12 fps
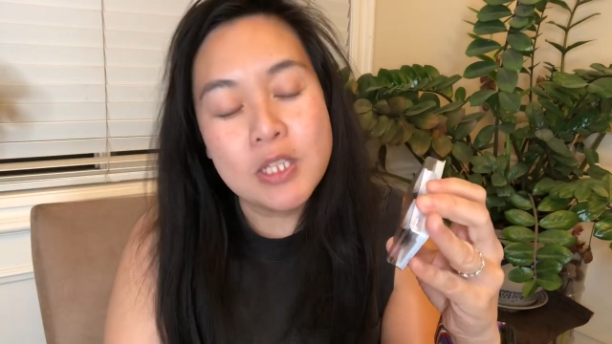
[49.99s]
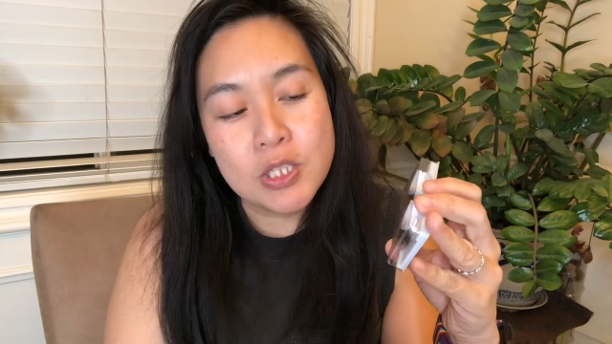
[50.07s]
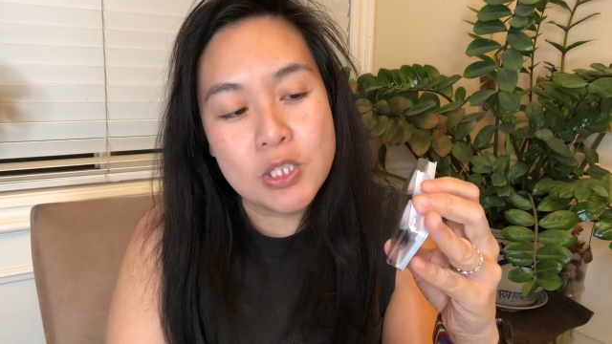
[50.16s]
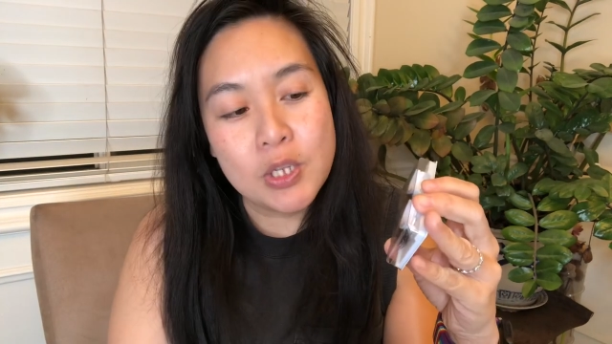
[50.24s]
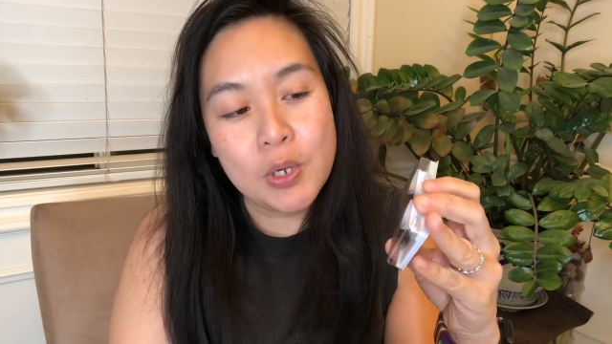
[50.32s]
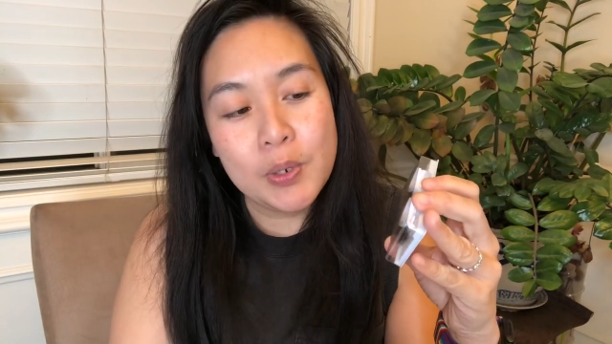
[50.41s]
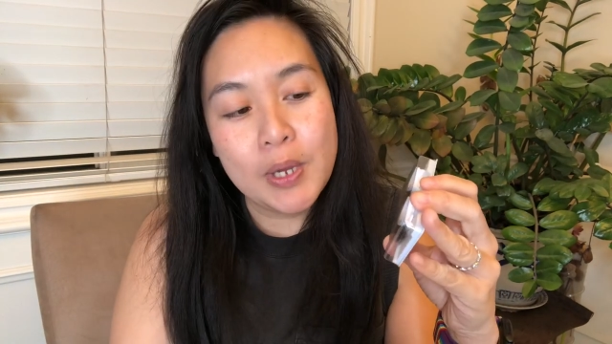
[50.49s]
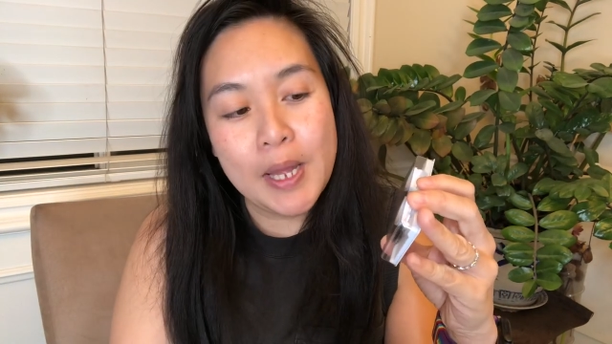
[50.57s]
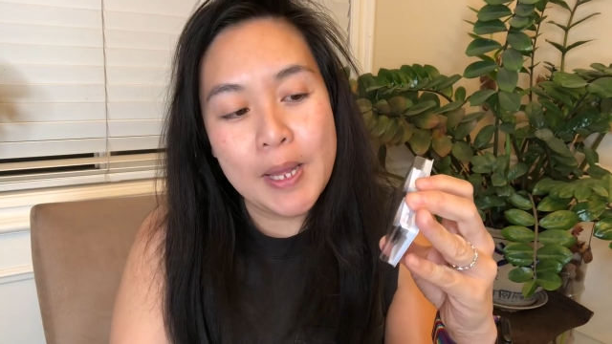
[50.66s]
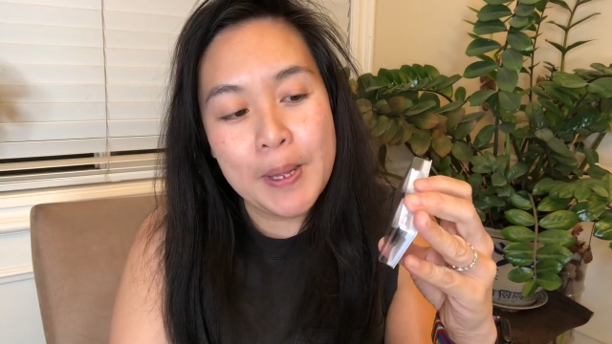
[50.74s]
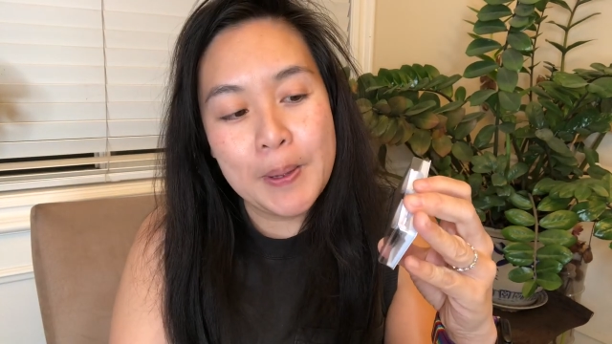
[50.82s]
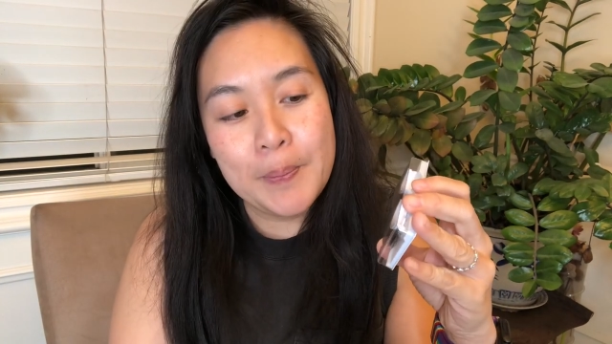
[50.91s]
So
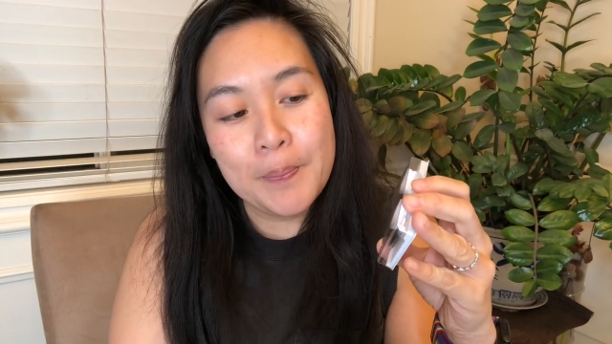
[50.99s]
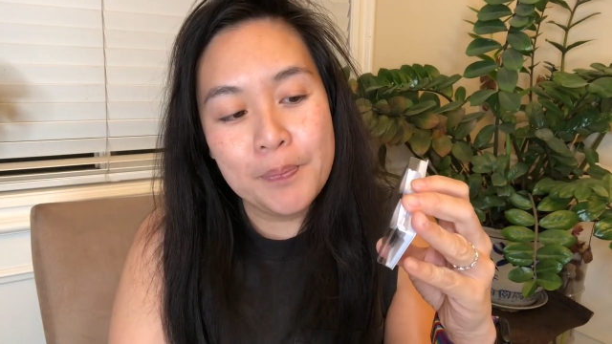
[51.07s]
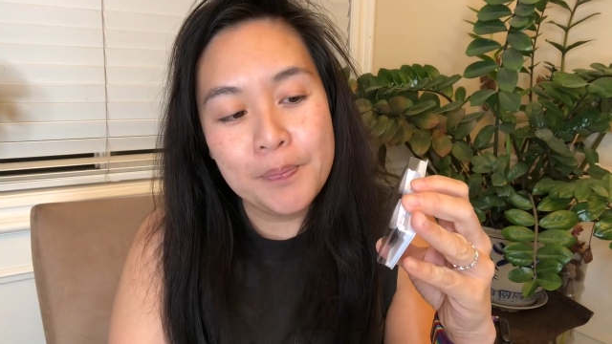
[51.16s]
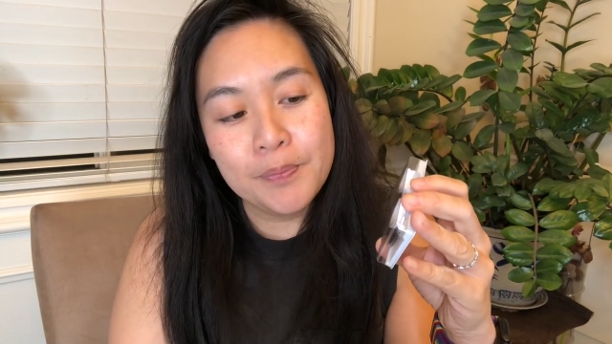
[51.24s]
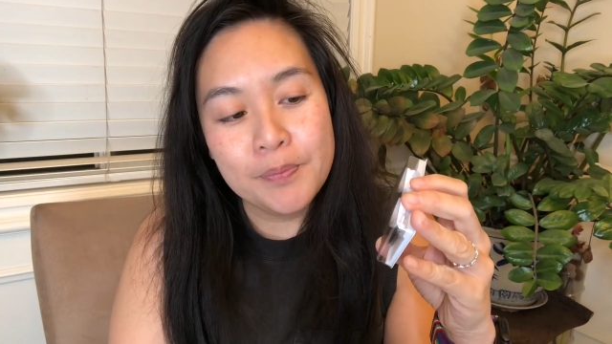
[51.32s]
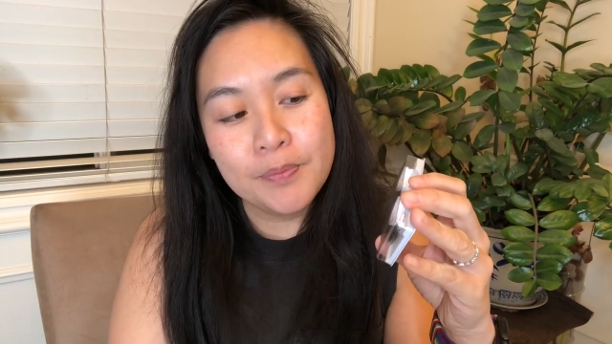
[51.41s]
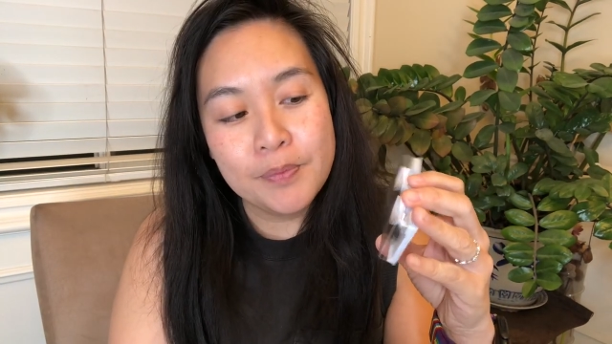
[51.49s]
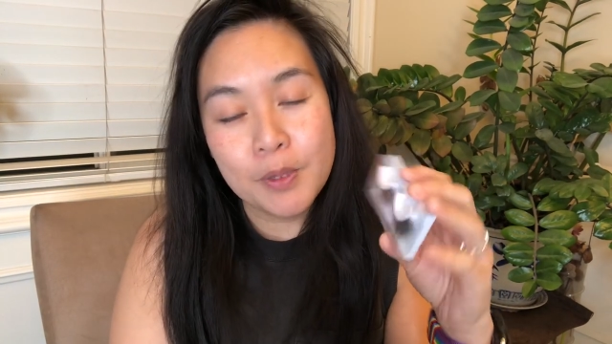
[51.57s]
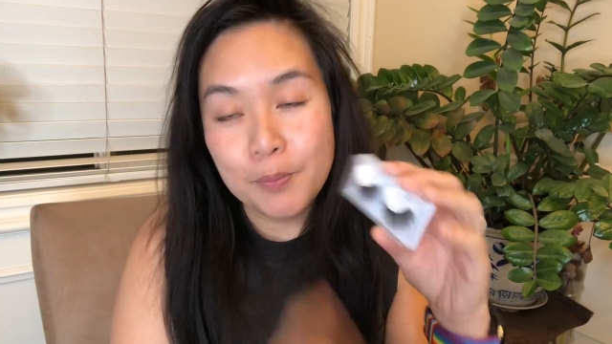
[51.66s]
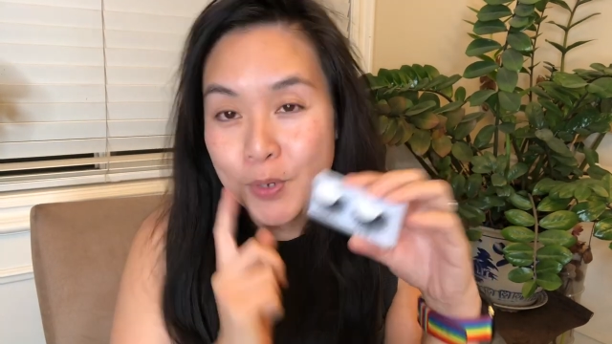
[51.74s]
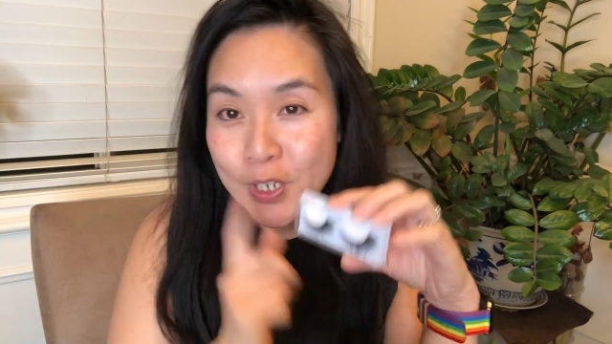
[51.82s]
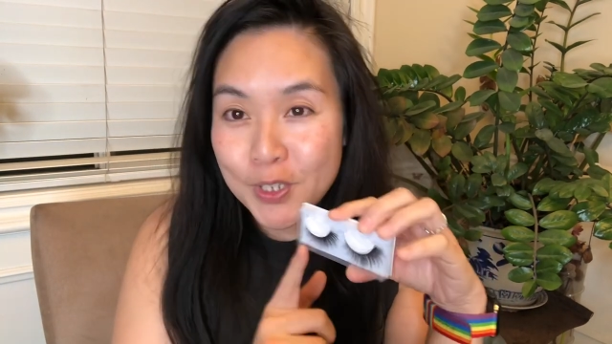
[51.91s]

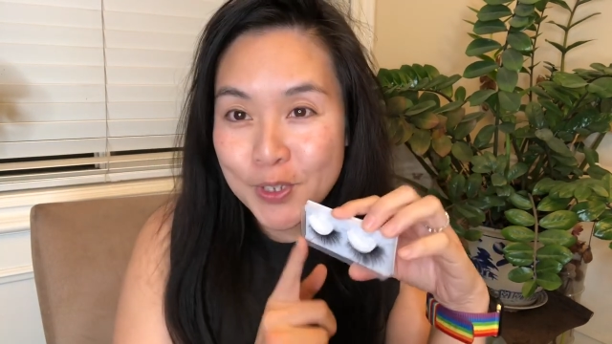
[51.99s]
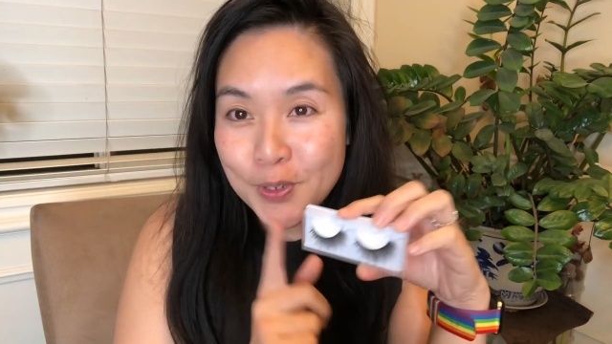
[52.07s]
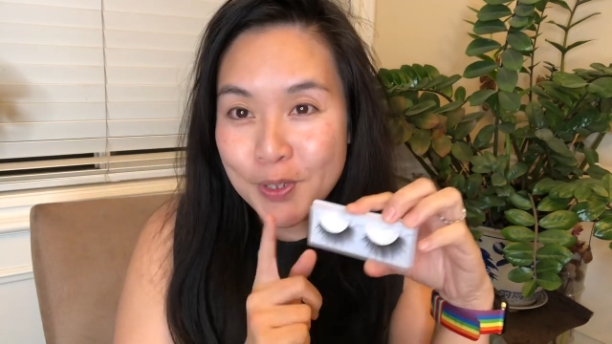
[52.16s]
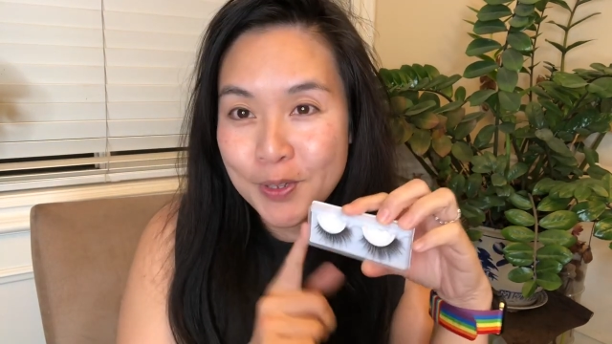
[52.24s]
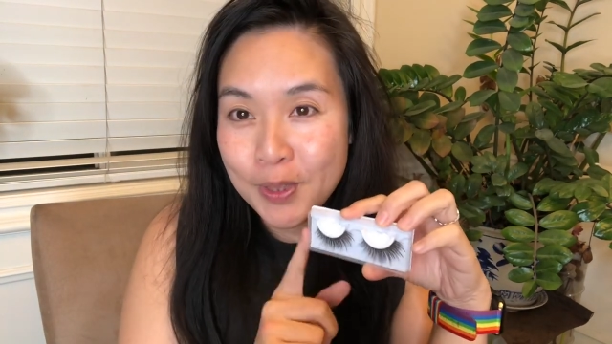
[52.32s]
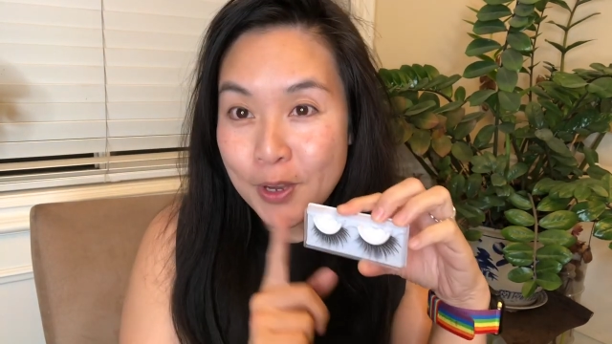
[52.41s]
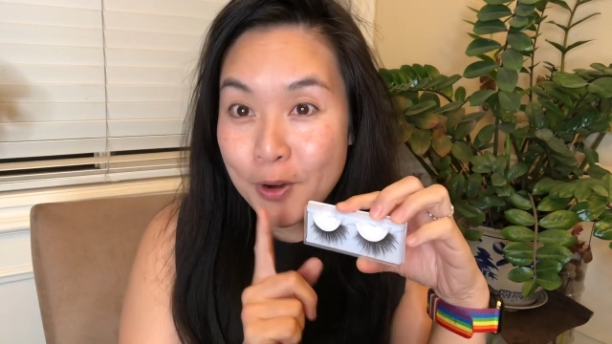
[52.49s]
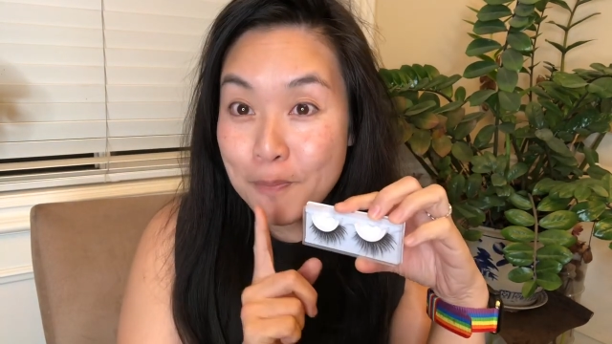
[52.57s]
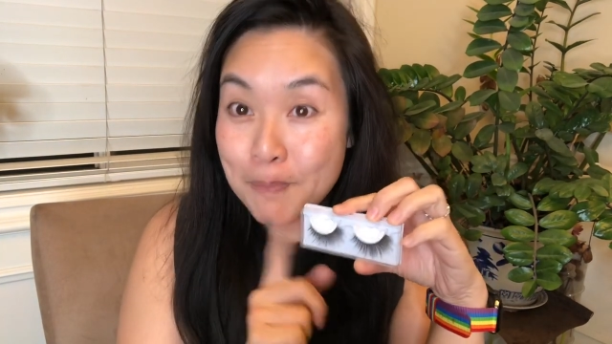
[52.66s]
they're